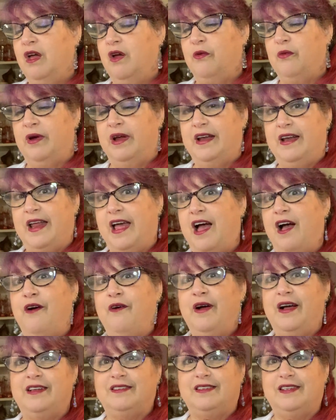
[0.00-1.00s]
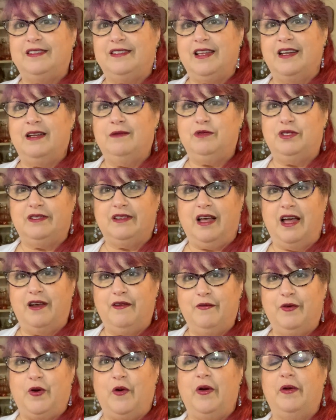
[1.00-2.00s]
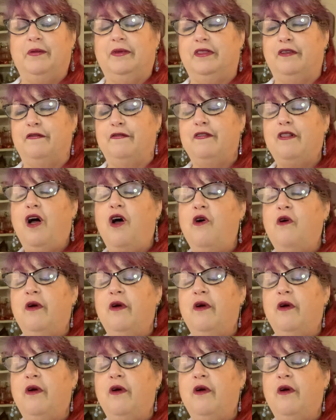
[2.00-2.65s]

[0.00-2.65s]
Right now, as I said, I'm just kind of going with the flow,